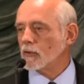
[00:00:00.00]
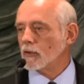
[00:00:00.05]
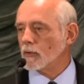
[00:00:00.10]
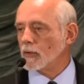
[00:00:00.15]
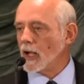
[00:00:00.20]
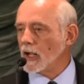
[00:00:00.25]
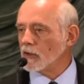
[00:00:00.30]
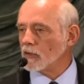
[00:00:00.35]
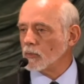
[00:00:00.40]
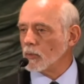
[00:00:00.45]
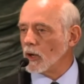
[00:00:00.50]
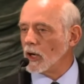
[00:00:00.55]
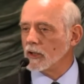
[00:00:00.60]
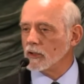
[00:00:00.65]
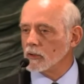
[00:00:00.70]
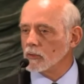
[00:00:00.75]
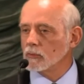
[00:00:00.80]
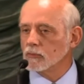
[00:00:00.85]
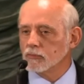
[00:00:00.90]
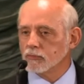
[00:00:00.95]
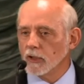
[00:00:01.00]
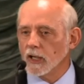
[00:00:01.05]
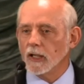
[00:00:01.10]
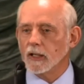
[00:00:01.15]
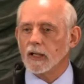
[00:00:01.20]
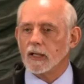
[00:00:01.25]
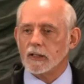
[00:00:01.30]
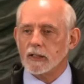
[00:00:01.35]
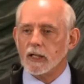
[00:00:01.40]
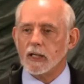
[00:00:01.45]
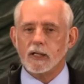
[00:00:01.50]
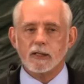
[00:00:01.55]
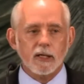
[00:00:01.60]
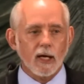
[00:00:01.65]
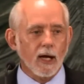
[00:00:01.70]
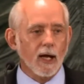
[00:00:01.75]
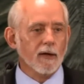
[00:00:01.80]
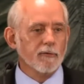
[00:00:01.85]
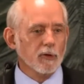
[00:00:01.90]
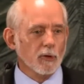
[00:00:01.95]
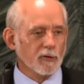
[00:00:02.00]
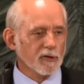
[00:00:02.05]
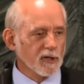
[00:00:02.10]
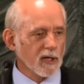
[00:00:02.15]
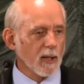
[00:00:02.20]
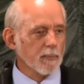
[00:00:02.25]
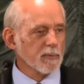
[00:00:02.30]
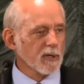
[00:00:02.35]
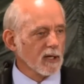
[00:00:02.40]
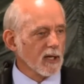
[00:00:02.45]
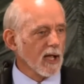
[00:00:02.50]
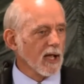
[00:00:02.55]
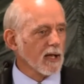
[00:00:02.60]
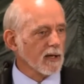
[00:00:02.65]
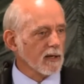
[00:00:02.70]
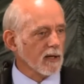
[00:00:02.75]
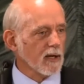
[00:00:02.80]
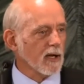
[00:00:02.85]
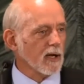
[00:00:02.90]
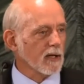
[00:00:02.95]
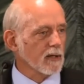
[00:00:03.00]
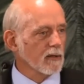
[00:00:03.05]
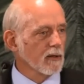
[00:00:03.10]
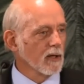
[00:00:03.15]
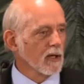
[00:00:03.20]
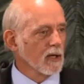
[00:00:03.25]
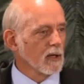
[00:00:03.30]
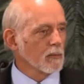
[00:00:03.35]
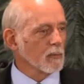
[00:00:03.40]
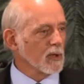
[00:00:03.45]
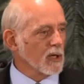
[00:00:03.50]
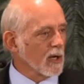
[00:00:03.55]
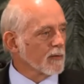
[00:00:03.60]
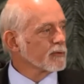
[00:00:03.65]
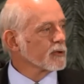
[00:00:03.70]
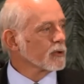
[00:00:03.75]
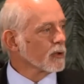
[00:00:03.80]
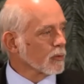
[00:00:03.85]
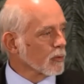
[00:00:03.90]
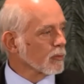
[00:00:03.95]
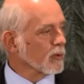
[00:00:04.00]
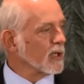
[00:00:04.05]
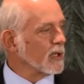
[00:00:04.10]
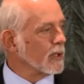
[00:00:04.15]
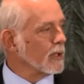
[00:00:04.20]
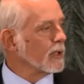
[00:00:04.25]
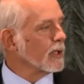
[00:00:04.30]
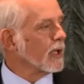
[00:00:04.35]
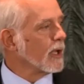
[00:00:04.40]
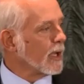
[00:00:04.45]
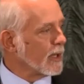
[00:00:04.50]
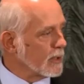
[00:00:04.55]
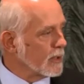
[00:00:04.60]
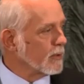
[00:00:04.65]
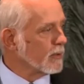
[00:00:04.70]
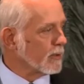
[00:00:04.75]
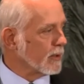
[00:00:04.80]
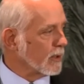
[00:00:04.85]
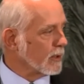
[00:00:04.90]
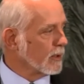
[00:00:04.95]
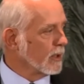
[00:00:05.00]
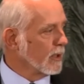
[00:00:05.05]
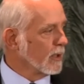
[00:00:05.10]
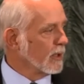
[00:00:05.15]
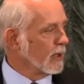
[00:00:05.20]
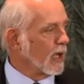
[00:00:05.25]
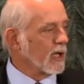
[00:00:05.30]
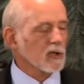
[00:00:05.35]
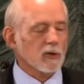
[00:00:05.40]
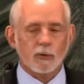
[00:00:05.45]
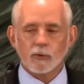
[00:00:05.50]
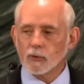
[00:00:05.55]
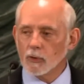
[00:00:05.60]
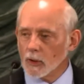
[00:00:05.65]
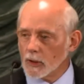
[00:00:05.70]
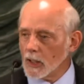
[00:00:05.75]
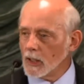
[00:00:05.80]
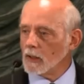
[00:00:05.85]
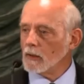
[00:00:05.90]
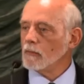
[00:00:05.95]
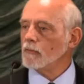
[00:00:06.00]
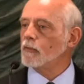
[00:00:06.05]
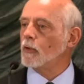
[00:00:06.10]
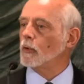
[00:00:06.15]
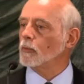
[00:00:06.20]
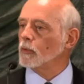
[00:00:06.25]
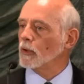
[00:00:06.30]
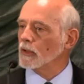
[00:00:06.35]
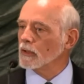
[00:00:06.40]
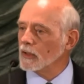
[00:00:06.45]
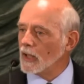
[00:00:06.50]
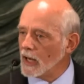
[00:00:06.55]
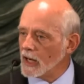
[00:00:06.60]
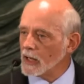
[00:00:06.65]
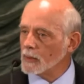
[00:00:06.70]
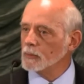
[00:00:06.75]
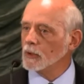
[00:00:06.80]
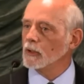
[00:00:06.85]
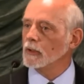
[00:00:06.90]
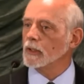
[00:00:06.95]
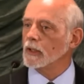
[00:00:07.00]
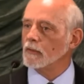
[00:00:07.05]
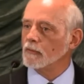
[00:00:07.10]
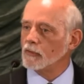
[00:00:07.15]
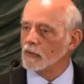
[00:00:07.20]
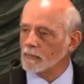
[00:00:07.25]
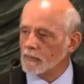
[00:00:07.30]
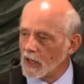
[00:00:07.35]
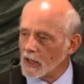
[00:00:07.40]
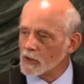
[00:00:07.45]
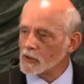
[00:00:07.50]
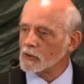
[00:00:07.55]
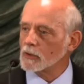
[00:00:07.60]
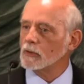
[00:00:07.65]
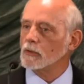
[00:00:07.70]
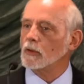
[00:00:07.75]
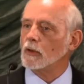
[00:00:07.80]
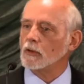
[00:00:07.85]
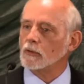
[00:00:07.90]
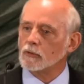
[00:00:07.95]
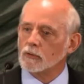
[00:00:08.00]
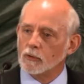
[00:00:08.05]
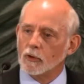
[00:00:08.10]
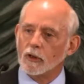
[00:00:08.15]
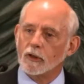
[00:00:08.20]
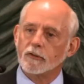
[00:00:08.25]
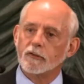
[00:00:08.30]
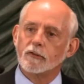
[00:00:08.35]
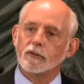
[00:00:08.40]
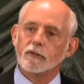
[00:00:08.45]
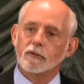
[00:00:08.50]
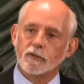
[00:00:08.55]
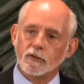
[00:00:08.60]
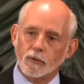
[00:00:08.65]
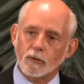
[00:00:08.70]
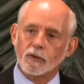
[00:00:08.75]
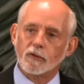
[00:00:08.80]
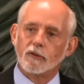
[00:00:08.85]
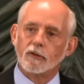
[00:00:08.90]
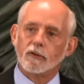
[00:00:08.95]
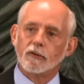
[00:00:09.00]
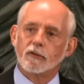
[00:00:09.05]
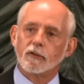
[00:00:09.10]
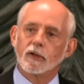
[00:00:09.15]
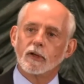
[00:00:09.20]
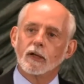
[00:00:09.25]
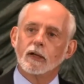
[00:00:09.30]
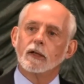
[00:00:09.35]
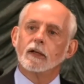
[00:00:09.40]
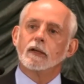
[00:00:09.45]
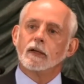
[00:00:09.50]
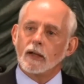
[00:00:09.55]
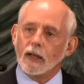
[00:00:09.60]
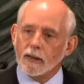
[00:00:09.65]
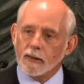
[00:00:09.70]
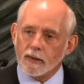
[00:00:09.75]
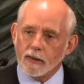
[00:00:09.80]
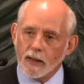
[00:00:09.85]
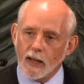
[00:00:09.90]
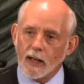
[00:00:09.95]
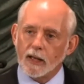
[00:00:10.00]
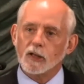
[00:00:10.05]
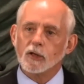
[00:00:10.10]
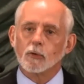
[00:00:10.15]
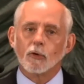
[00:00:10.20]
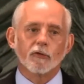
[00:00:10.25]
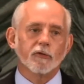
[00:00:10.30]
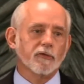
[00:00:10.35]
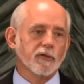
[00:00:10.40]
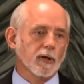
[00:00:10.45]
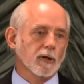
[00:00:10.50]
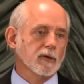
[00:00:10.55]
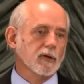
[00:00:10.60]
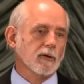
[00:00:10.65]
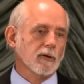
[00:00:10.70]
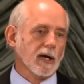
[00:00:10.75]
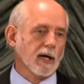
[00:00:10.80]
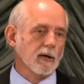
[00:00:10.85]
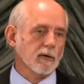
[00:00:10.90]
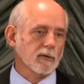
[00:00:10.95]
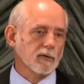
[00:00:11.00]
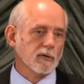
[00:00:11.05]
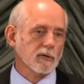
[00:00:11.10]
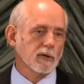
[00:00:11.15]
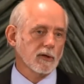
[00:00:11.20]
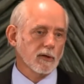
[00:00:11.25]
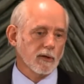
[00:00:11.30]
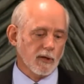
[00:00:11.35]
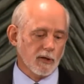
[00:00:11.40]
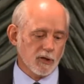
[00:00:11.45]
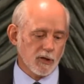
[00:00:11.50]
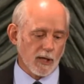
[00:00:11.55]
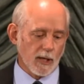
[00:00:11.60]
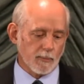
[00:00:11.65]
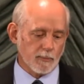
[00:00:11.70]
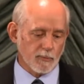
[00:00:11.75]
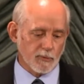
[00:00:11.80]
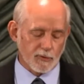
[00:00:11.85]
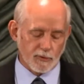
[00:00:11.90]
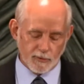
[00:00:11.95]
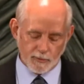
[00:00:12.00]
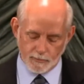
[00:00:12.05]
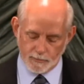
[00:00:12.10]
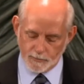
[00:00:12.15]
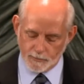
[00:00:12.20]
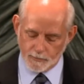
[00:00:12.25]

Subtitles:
So that's why you really need to have your skeptic hat on whenever you're reading anything. And you're looking for reliable information across sources. And then you will filter out the gems.